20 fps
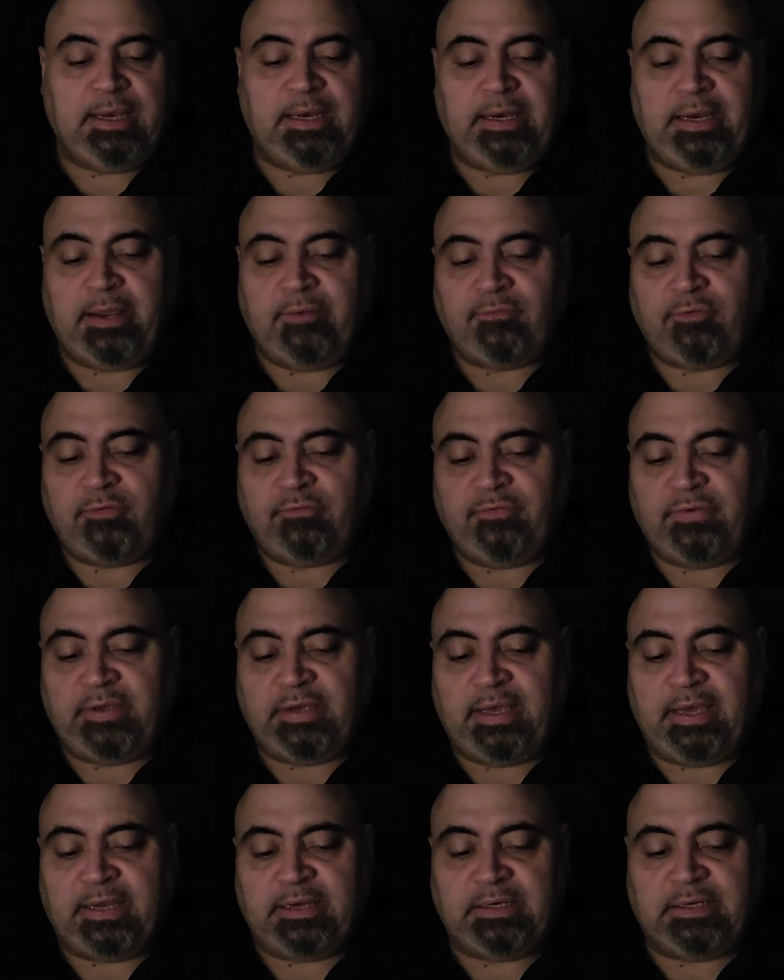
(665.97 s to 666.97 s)
Never
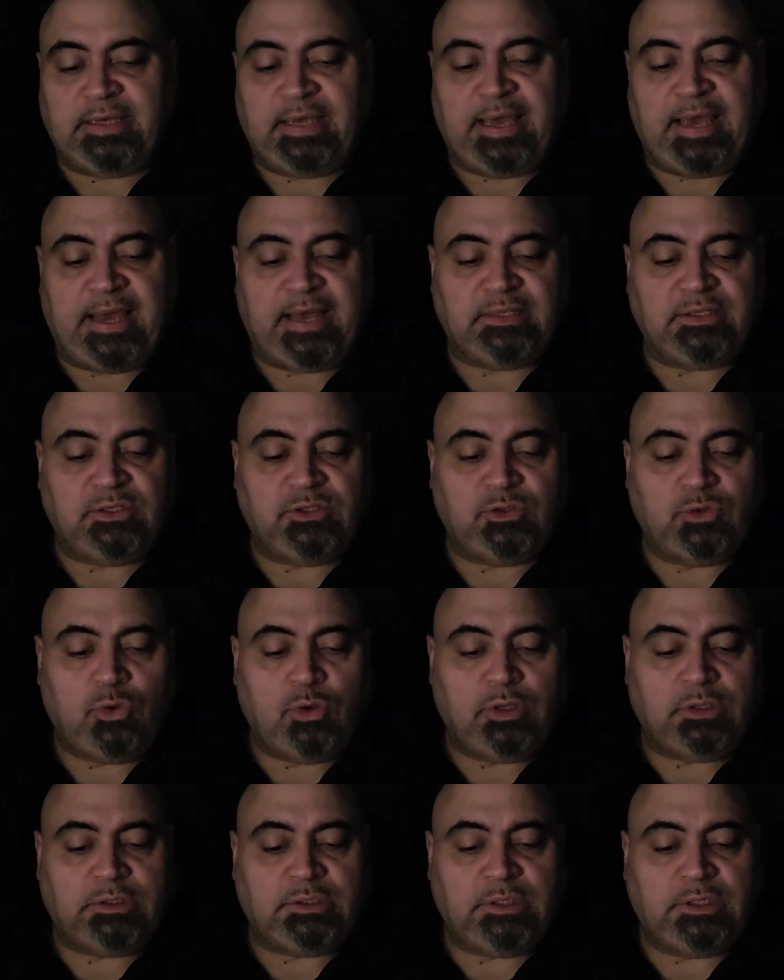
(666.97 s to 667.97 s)
forget to add
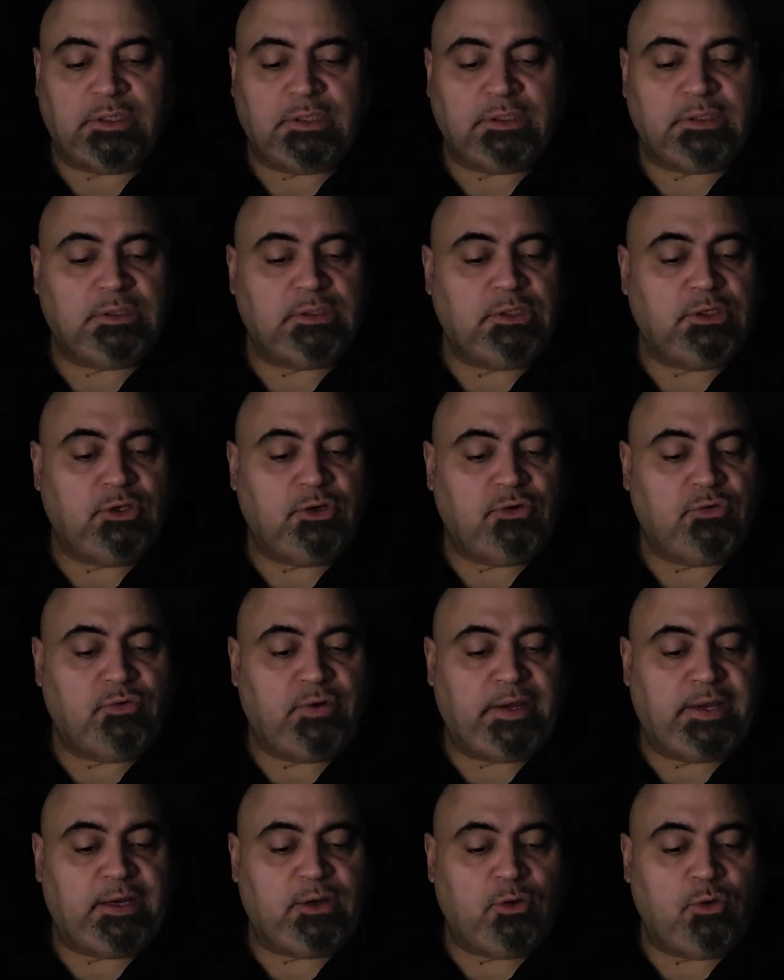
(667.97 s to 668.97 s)
salt to your
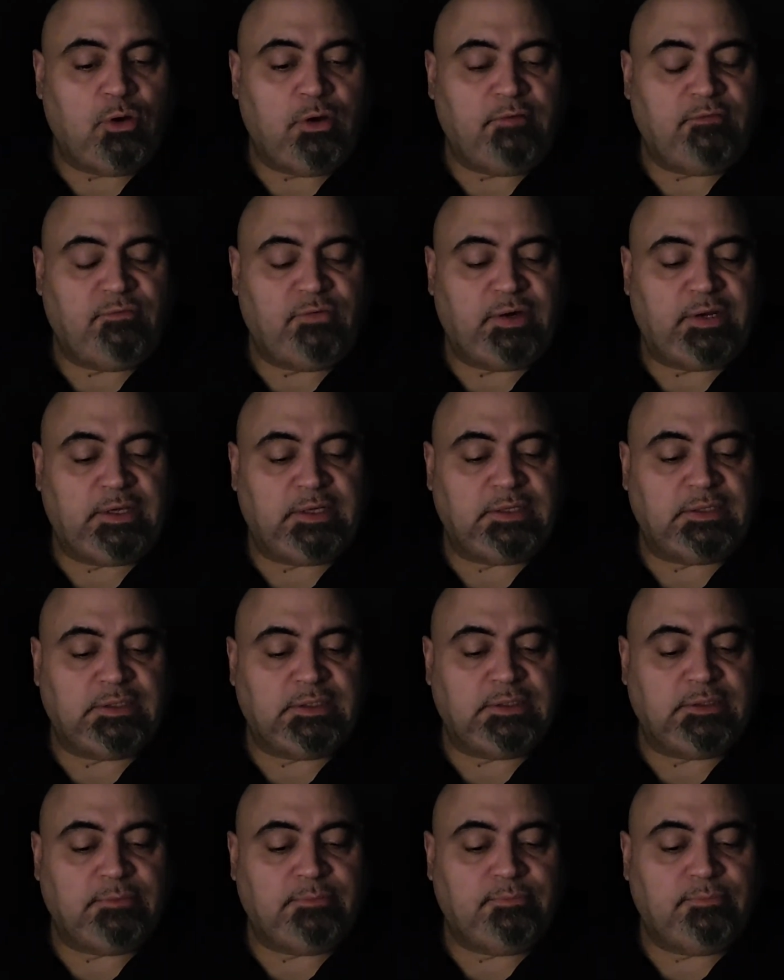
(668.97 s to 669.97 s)
grain
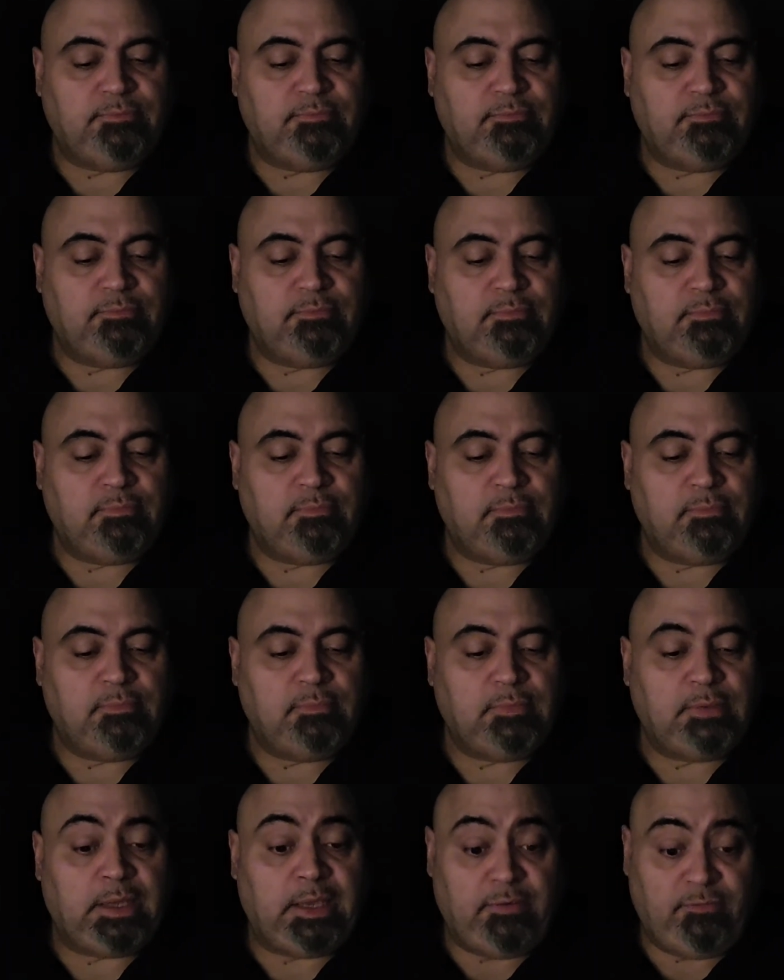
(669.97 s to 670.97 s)
offerings.
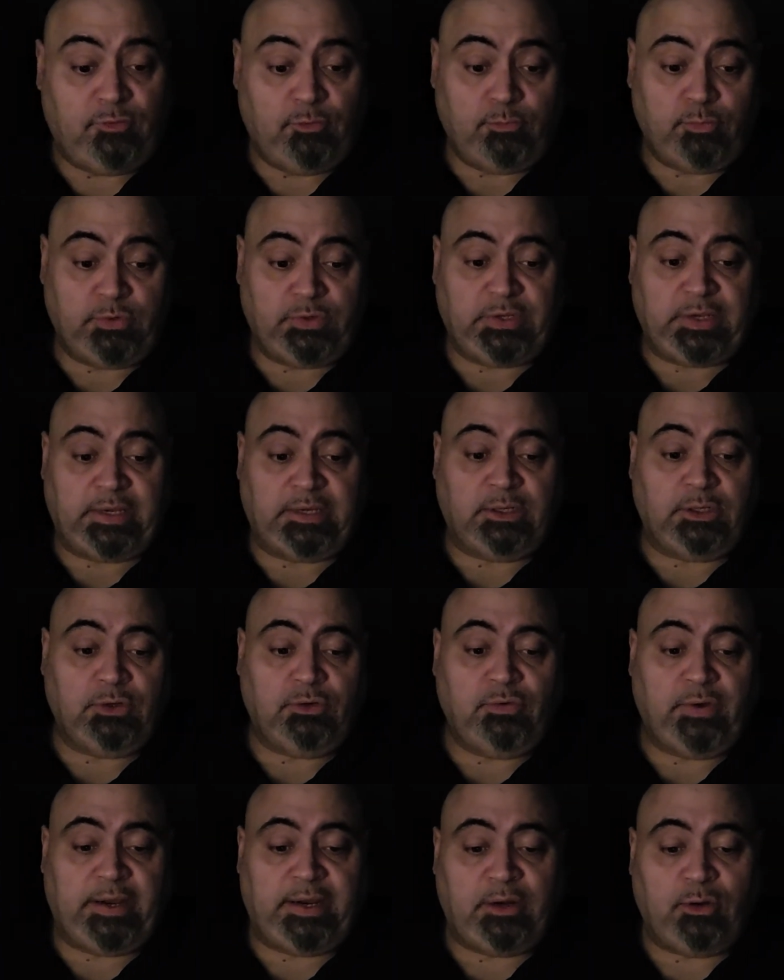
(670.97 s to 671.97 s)
If you present a
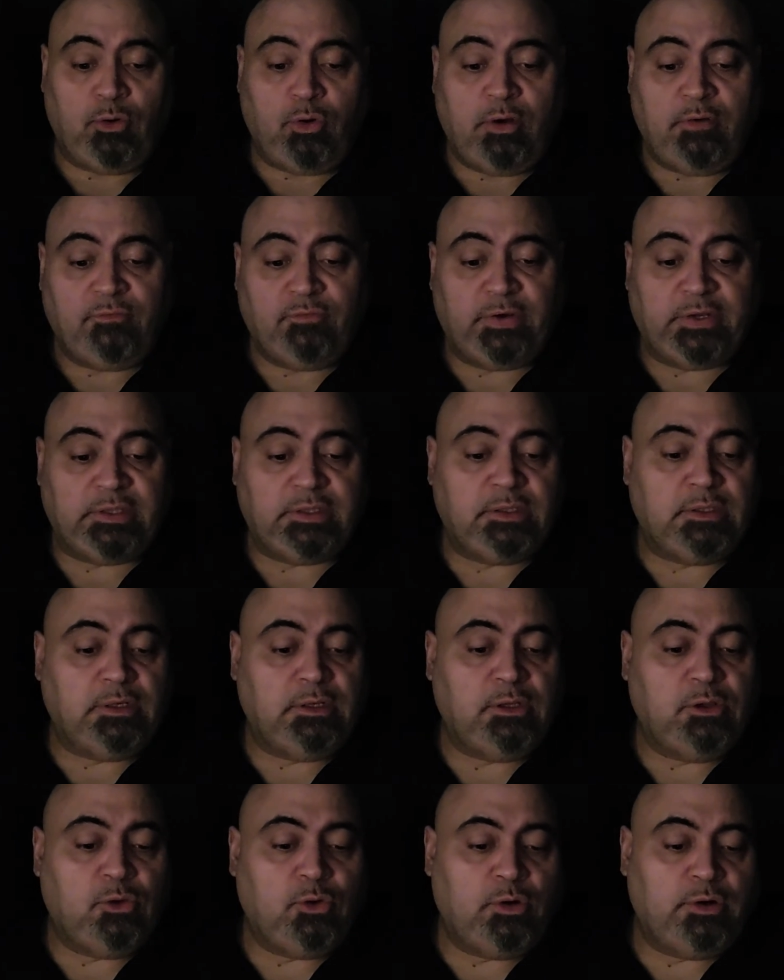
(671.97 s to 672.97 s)
grain offering to
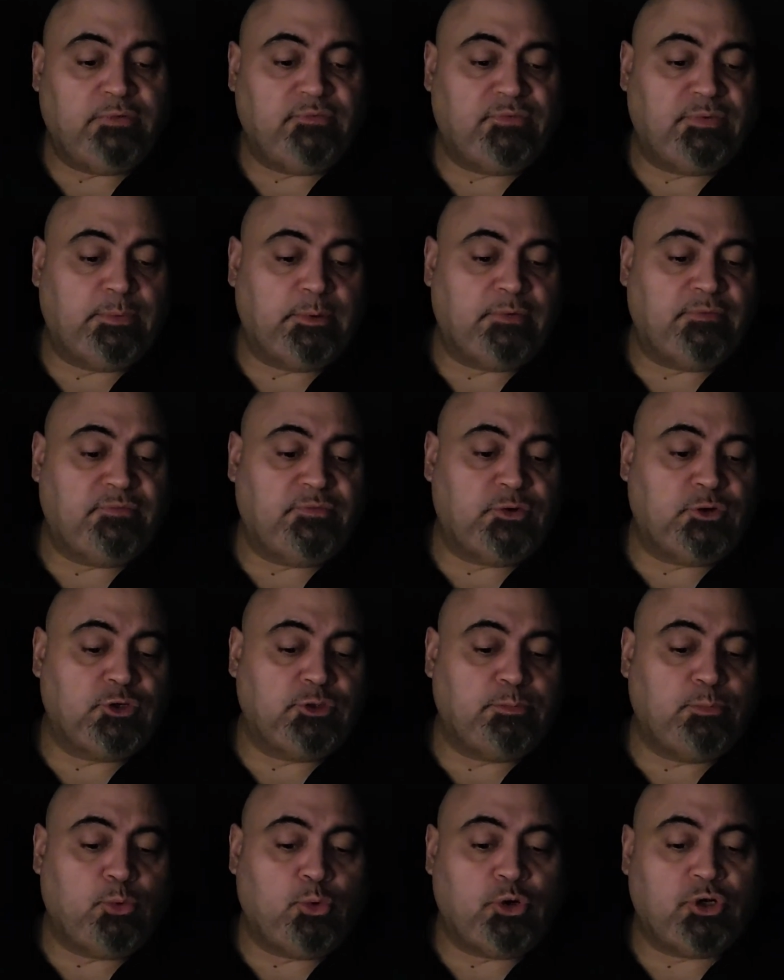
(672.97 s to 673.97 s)
the Lord from the
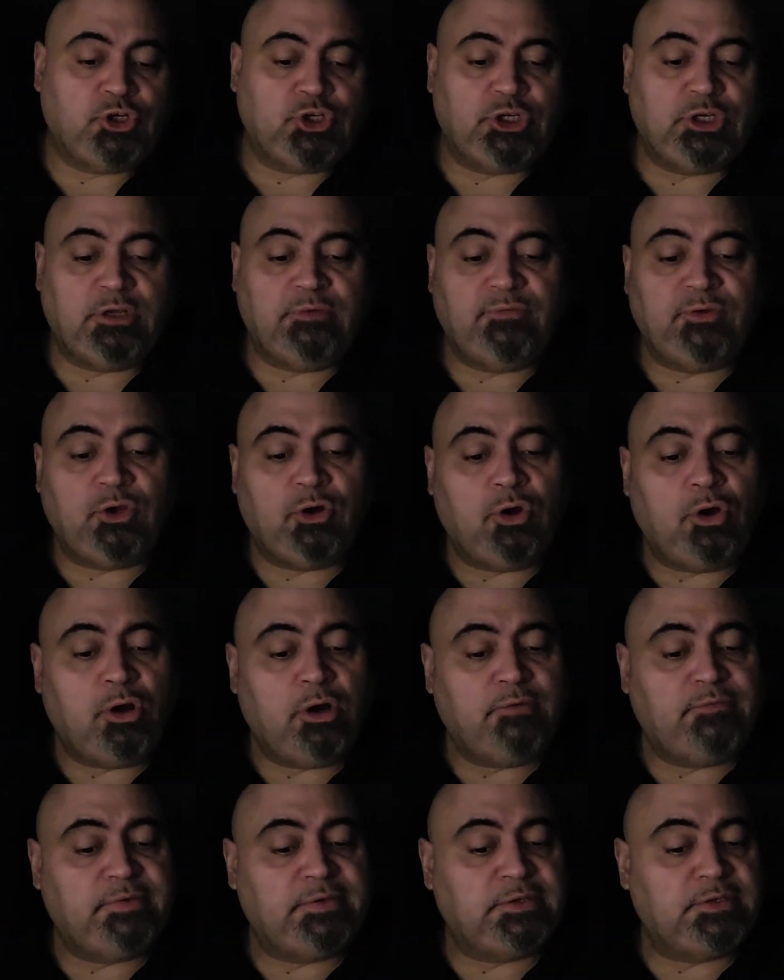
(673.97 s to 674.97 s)
first portion of your
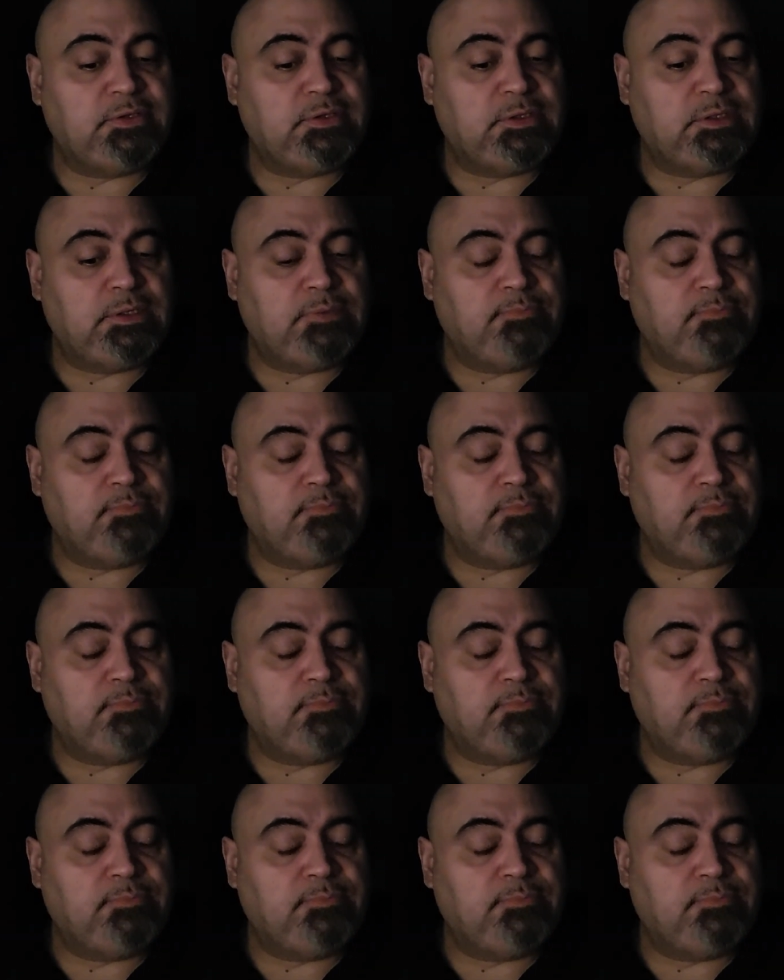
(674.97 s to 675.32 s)
harvest,